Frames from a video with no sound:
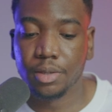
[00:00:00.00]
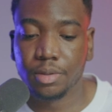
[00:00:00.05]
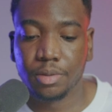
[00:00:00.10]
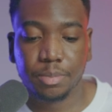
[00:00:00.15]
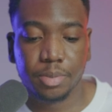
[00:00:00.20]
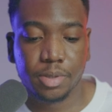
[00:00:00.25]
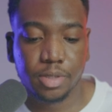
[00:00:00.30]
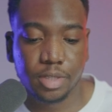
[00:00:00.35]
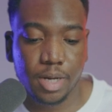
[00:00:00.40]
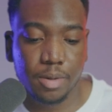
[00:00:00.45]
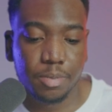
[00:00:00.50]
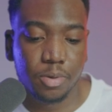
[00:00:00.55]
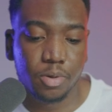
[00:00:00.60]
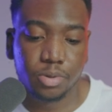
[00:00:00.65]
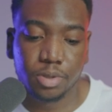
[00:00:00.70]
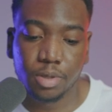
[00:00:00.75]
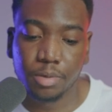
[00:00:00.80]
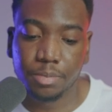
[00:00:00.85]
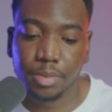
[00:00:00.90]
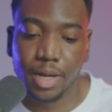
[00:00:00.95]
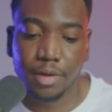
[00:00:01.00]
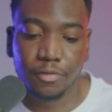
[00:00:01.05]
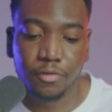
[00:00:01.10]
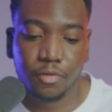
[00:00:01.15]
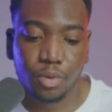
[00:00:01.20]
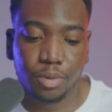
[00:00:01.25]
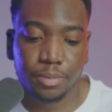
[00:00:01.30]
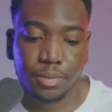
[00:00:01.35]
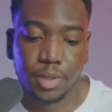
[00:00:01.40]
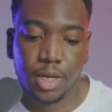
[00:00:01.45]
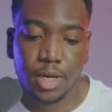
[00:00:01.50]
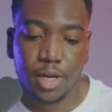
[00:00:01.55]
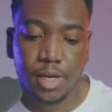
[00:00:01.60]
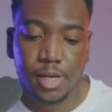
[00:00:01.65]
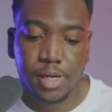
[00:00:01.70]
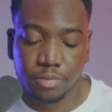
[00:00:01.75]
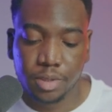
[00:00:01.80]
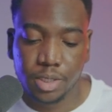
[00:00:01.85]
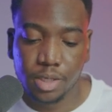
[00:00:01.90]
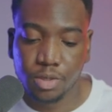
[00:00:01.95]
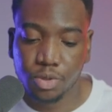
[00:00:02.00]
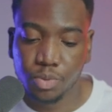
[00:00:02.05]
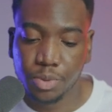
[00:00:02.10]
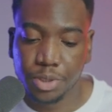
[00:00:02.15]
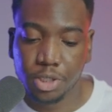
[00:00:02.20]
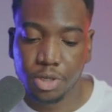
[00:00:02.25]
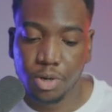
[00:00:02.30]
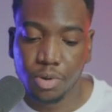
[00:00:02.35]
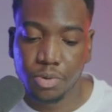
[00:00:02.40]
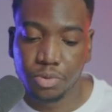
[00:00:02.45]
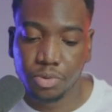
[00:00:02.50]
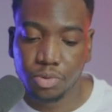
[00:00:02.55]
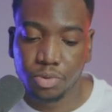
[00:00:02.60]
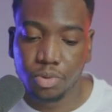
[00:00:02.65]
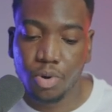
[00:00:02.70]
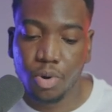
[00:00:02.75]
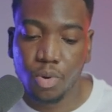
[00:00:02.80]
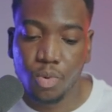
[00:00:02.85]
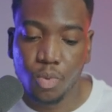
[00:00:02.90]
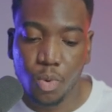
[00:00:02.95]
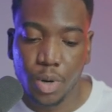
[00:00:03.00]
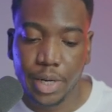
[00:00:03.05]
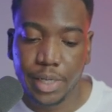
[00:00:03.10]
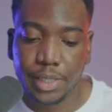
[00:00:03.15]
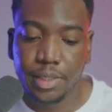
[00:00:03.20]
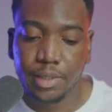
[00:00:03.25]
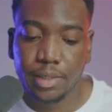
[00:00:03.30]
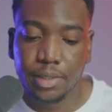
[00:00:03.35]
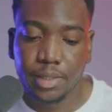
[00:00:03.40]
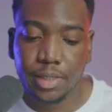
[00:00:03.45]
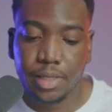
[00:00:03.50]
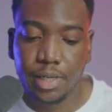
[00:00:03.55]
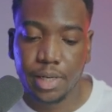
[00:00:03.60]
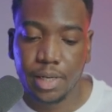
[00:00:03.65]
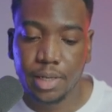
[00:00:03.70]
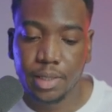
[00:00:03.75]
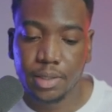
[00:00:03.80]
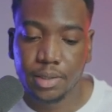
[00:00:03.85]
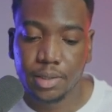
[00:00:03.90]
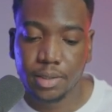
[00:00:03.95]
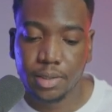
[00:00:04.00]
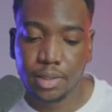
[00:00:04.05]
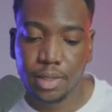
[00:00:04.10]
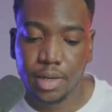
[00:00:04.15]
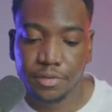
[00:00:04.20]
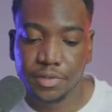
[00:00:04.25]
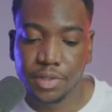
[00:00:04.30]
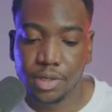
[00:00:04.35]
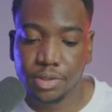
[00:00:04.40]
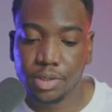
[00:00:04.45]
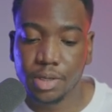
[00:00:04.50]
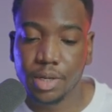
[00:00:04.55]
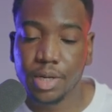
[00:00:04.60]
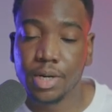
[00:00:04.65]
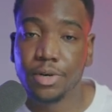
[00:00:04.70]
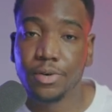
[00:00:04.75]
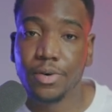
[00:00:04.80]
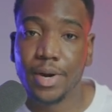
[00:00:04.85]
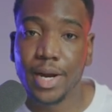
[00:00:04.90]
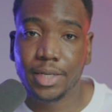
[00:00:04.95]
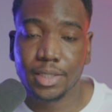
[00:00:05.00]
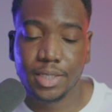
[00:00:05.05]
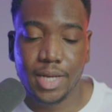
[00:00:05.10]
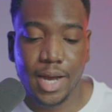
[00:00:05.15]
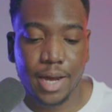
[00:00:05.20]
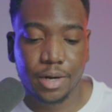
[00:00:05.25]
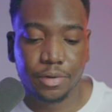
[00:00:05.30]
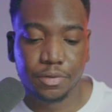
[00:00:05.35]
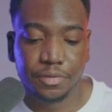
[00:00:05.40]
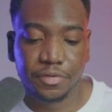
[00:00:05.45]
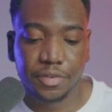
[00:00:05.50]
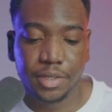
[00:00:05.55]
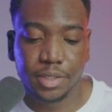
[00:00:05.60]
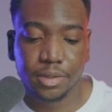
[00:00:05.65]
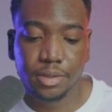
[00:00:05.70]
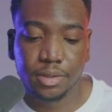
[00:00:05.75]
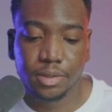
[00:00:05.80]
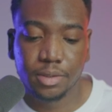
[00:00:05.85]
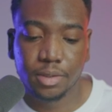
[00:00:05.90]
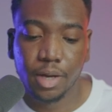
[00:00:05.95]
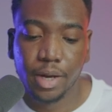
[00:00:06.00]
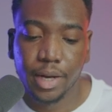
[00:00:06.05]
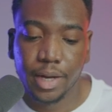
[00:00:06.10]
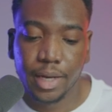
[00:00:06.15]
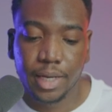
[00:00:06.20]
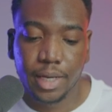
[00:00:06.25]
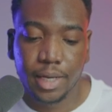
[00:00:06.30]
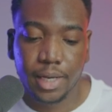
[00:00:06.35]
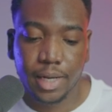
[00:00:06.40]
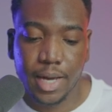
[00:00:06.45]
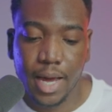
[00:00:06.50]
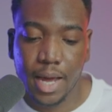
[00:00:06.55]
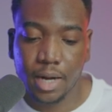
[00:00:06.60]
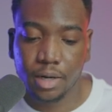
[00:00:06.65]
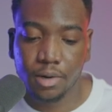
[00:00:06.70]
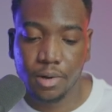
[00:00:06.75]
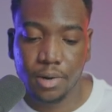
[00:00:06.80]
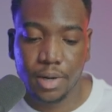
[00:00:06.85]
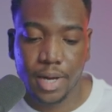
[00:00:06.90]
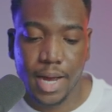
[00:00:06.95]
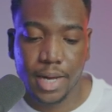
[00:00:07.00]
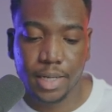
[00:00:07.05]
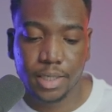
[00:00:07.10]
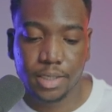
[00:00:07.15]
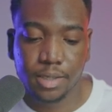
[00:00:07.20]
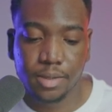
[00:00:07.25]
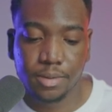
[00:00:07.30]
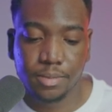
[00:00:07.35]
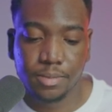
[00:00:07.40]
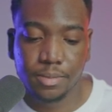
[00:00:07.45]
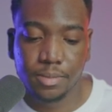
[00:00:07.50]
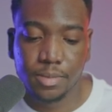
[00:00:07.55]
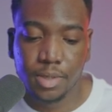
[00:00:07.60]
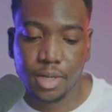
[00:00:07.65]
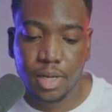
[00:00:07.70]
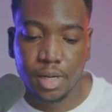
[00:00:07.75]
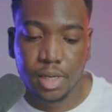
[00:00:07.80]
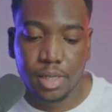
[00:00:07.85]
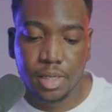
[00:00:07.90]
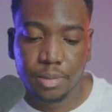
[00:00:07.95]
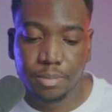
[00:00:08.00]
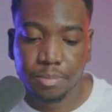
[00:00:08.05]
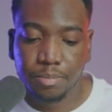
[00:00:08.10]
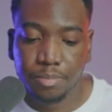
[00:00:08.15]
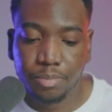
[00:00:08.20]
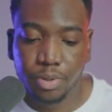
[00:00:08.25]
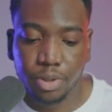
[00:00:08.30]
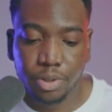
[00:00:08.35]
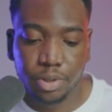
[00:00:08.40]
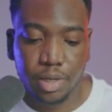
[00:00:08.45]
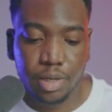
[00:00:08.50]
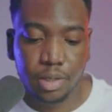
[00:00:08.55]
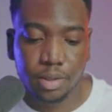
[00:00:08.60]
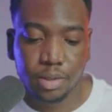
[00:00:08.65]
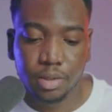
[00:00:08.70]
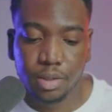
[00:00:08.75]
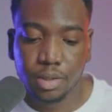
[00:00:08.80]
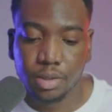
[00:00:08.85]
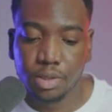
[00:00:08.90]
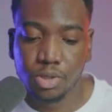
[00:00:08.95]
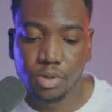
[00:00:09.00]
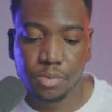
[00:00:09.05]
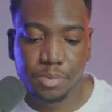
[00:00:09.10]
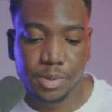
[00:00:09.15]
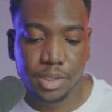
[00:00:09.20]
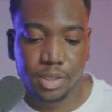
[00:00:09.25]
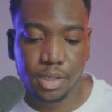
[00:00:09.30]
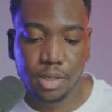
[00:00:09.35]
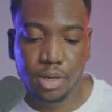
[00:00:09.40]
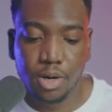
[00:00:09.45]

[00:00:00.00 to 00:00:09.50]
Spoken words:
on the Pushup Wholesale platform. Since we chose row 1, it gives us the correct title fields: catalog item, product, UPC